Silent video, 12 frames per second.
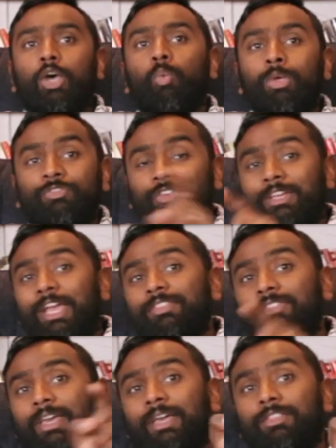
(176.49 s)
we
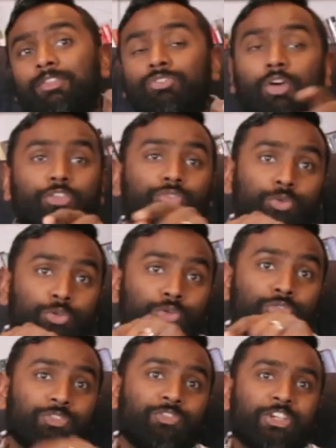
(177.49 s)
forget that there's also a
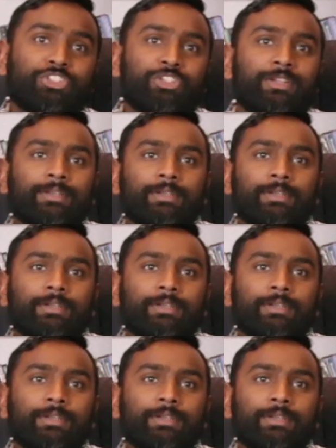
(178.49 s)
crucifixion.